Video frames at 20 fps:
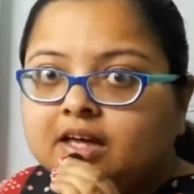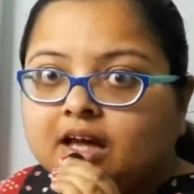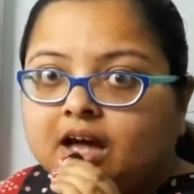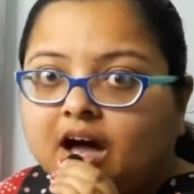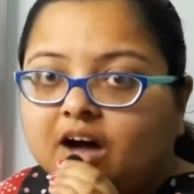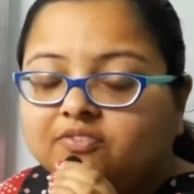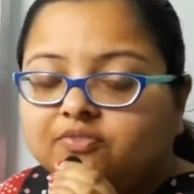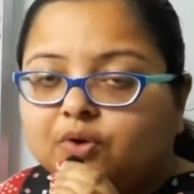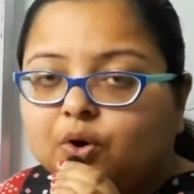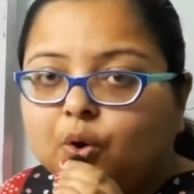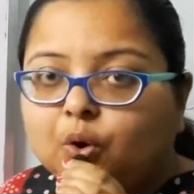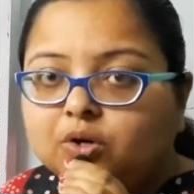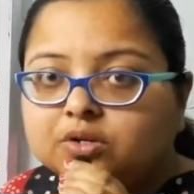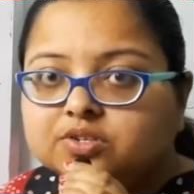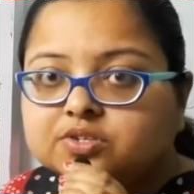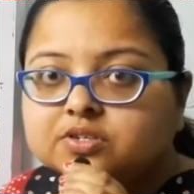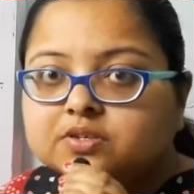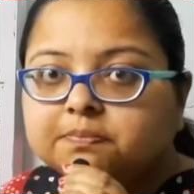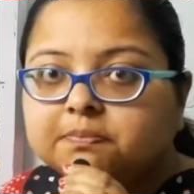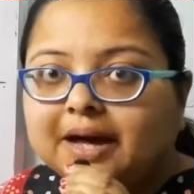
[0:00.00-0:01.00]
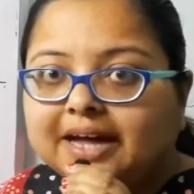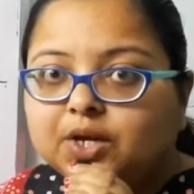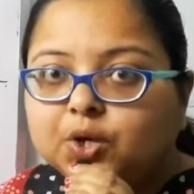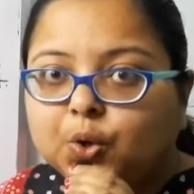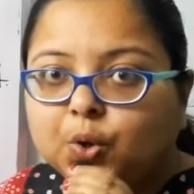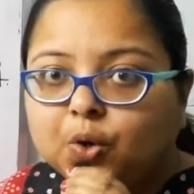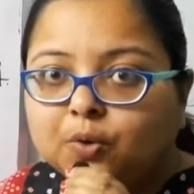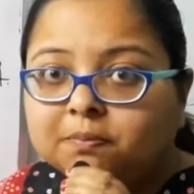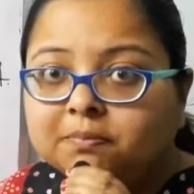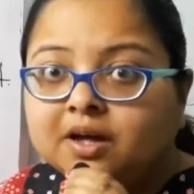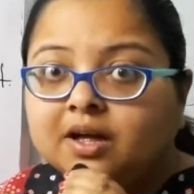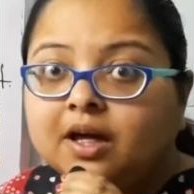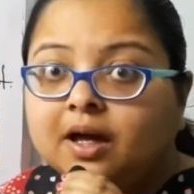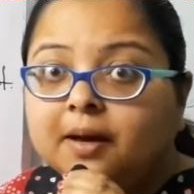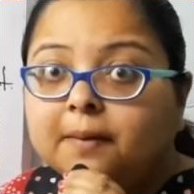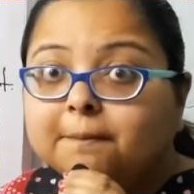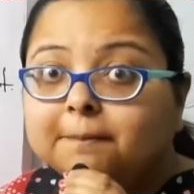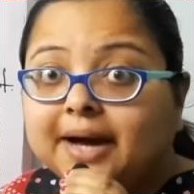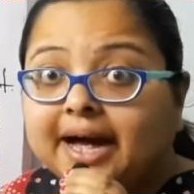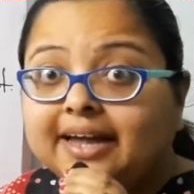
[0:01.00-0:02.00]
of course, by whom?
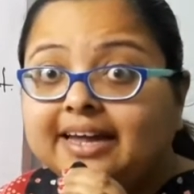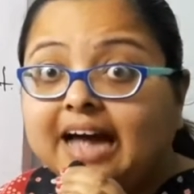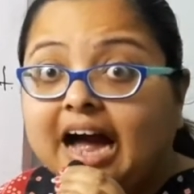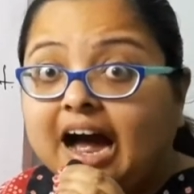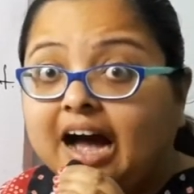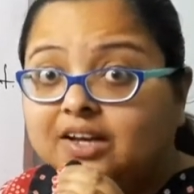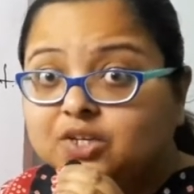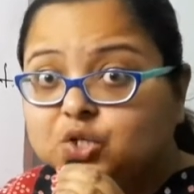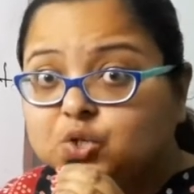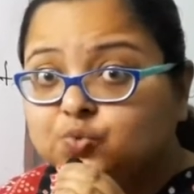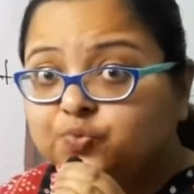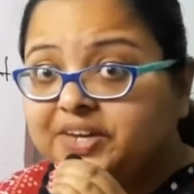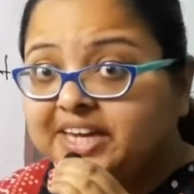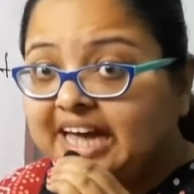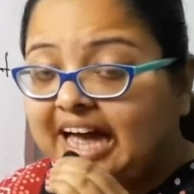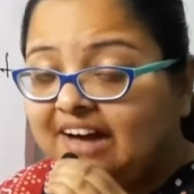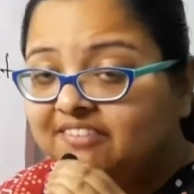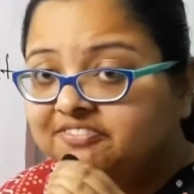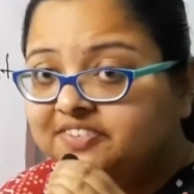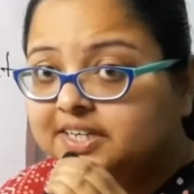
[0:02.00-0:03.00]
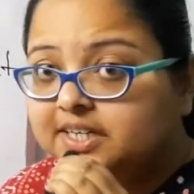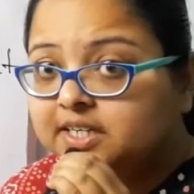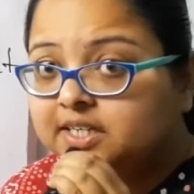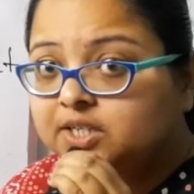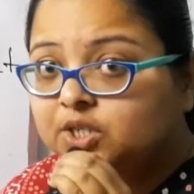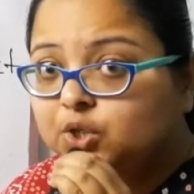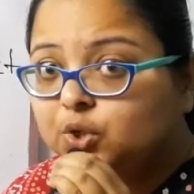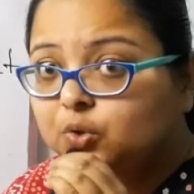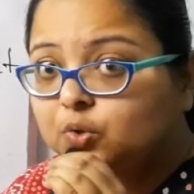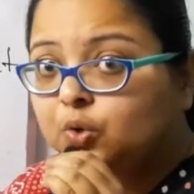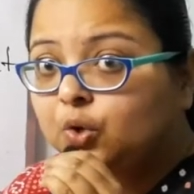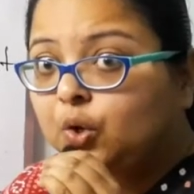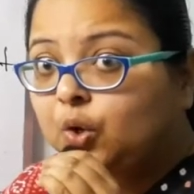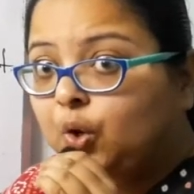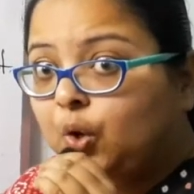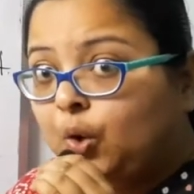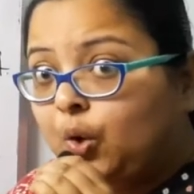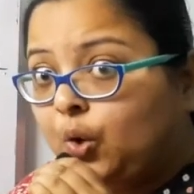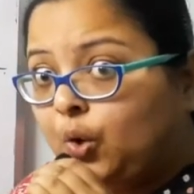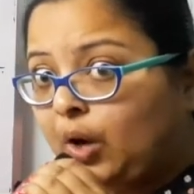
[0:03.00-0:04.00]
By us. We have turned to
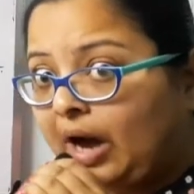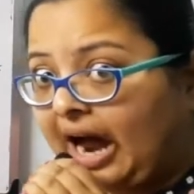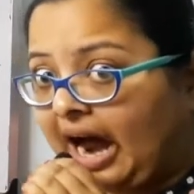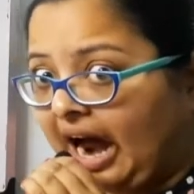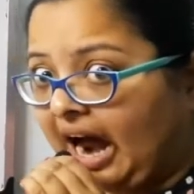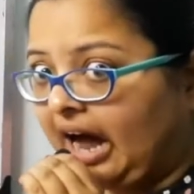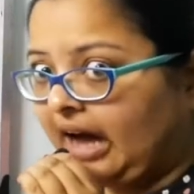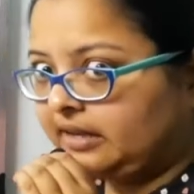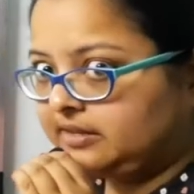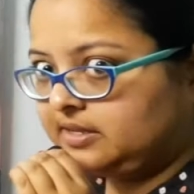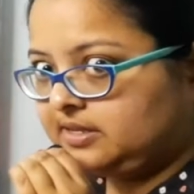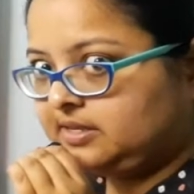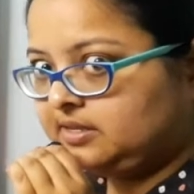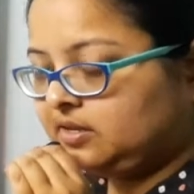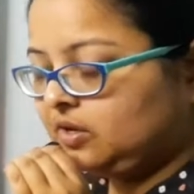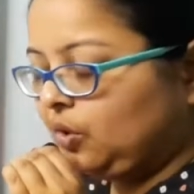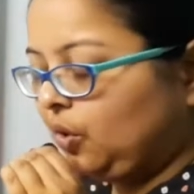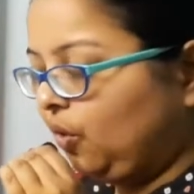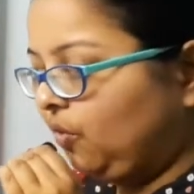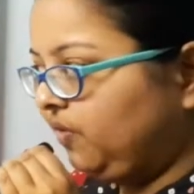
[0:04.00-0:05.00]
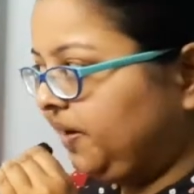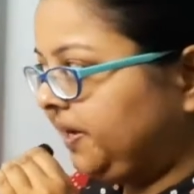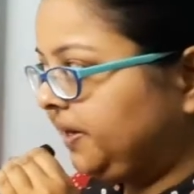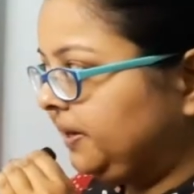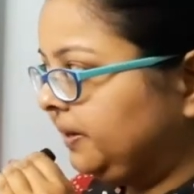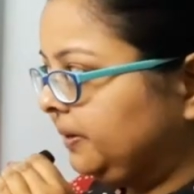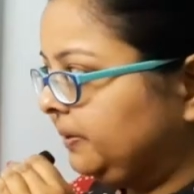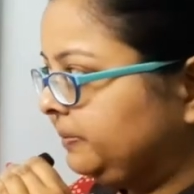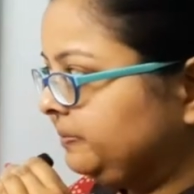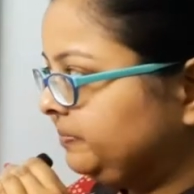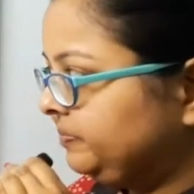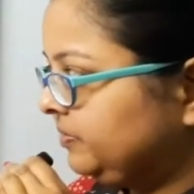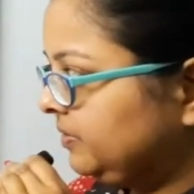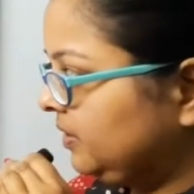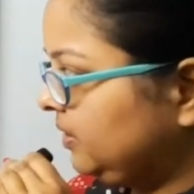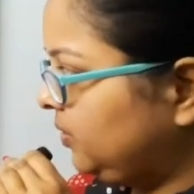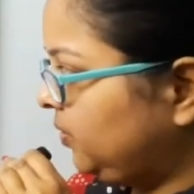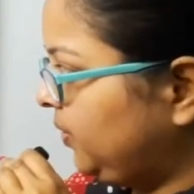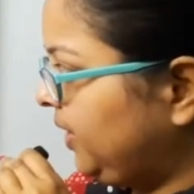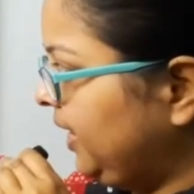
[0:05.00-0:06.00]
us over here.
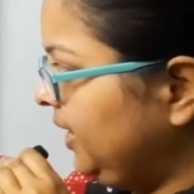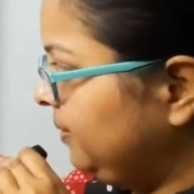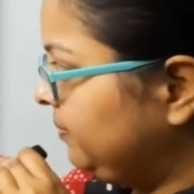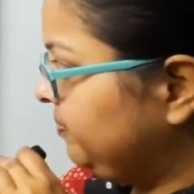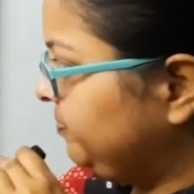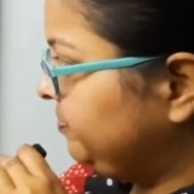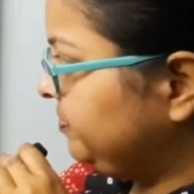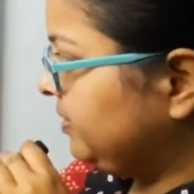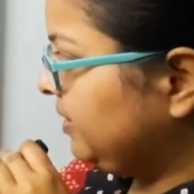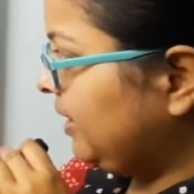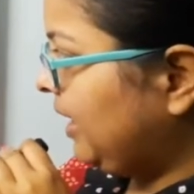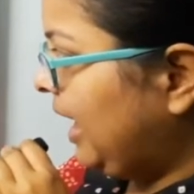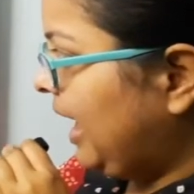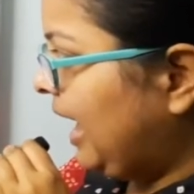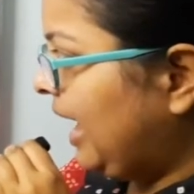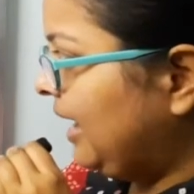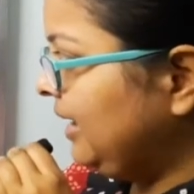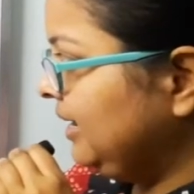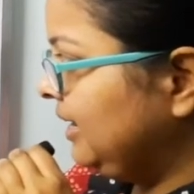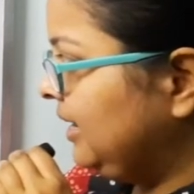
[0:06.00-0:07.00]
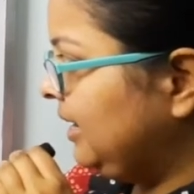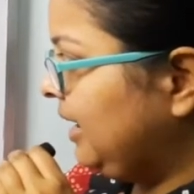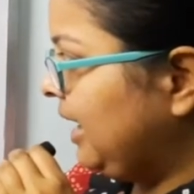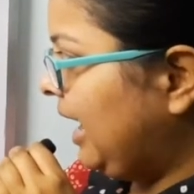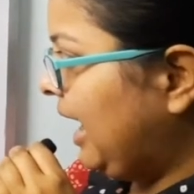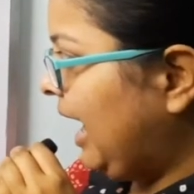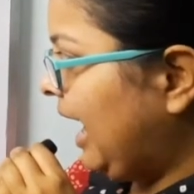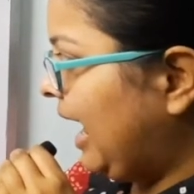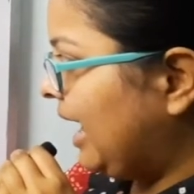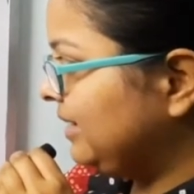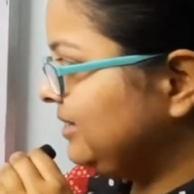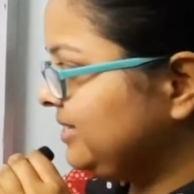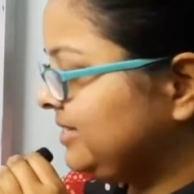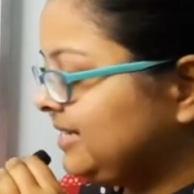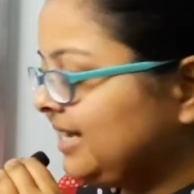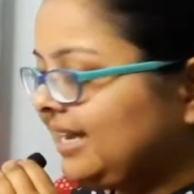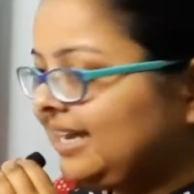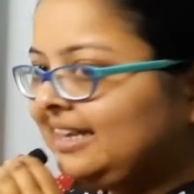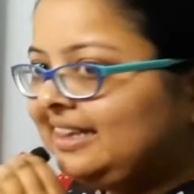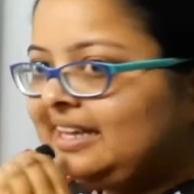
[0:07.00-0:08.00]
Okay, and has
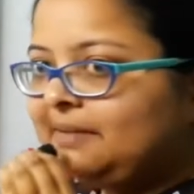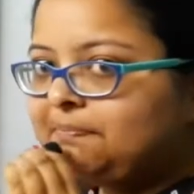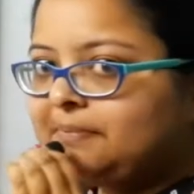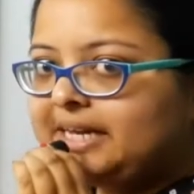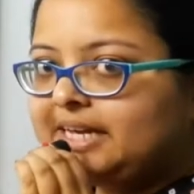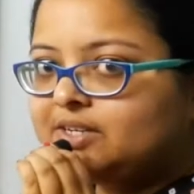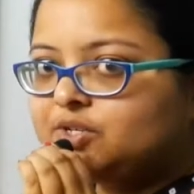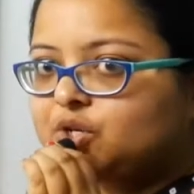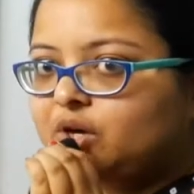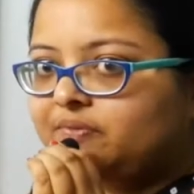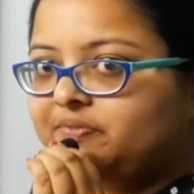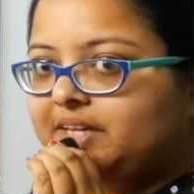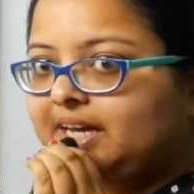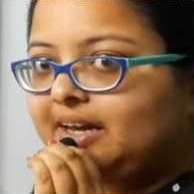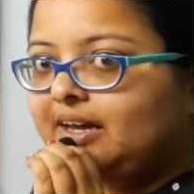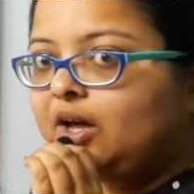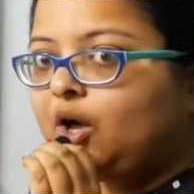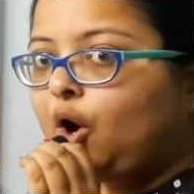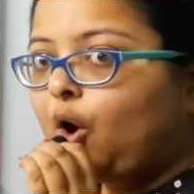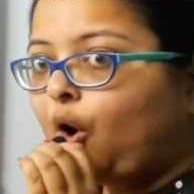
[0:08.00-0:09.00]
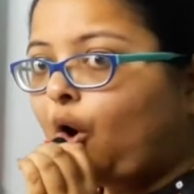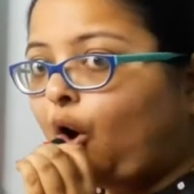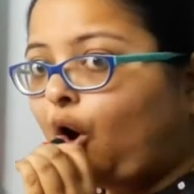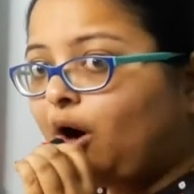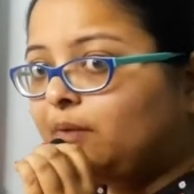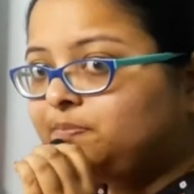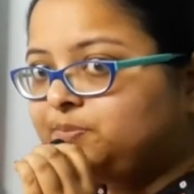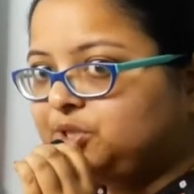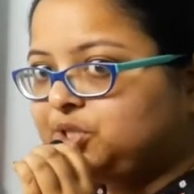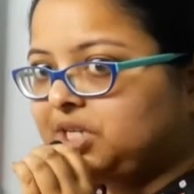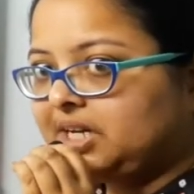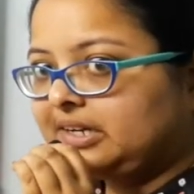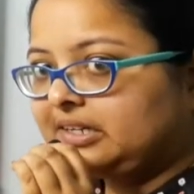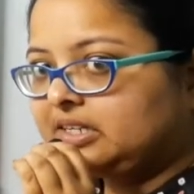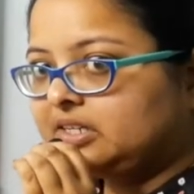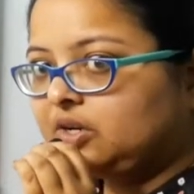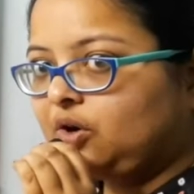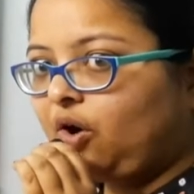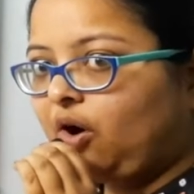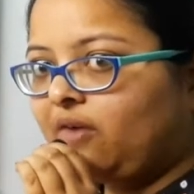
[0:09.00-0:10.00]
taken the place of the
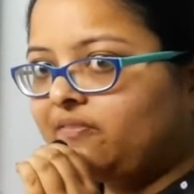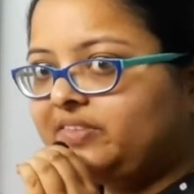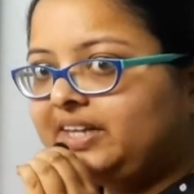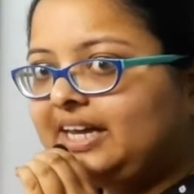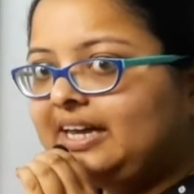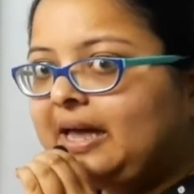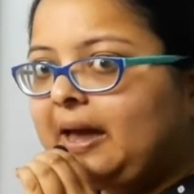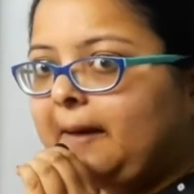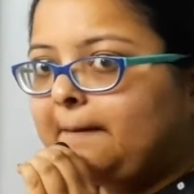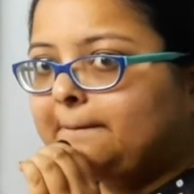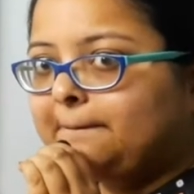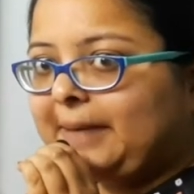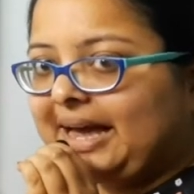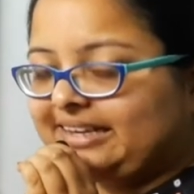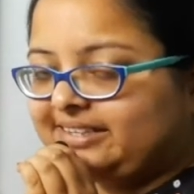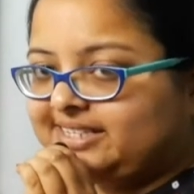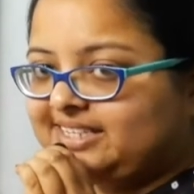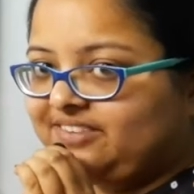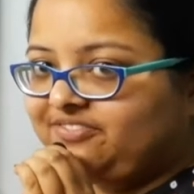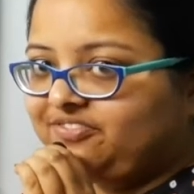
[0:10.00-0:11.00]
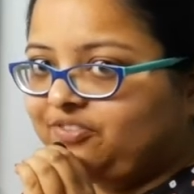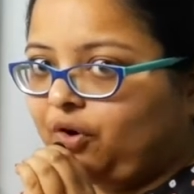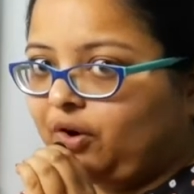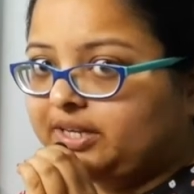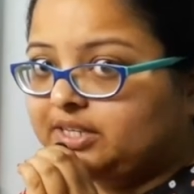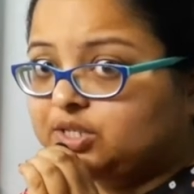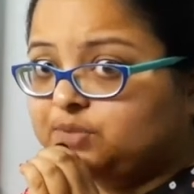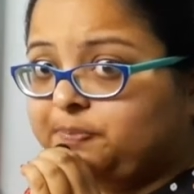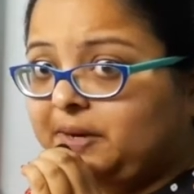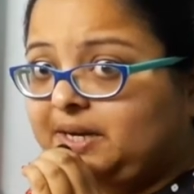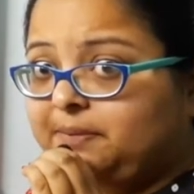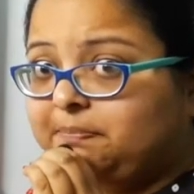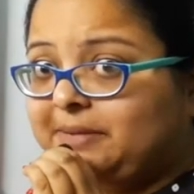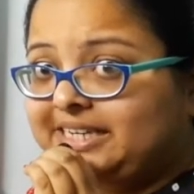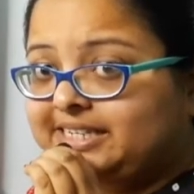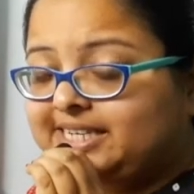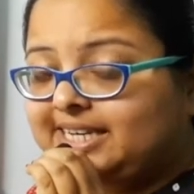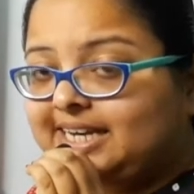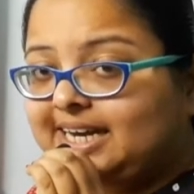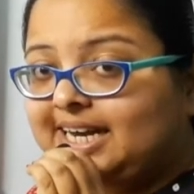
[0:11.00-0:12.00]
object of the passive voice. But
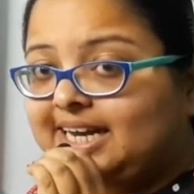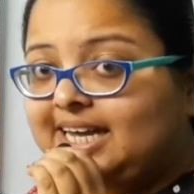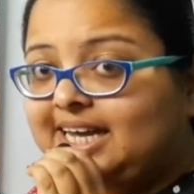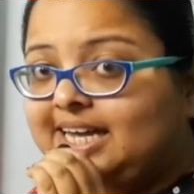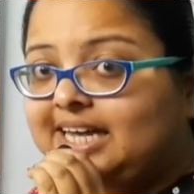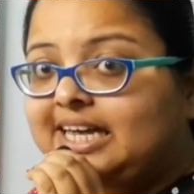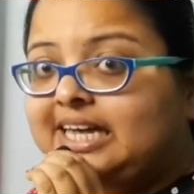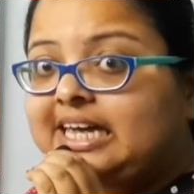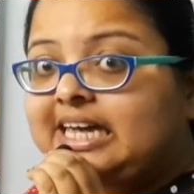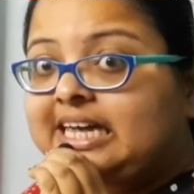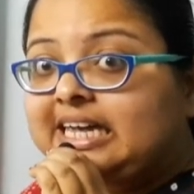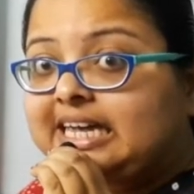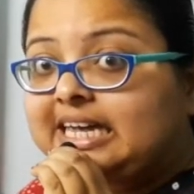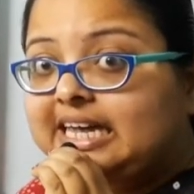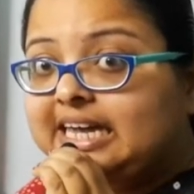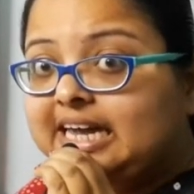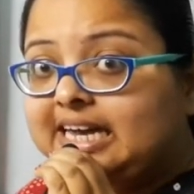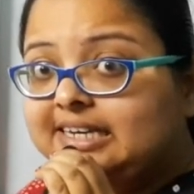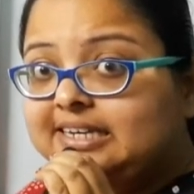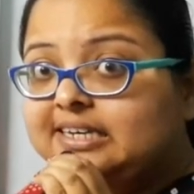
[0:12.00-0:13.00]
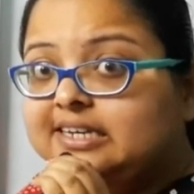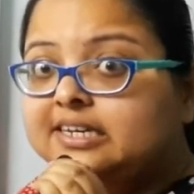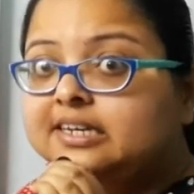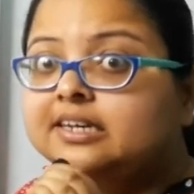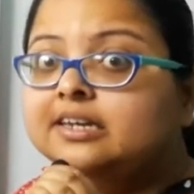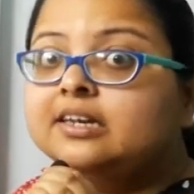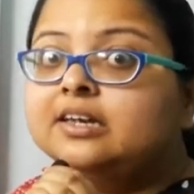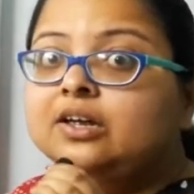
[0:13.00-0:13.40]
basically, it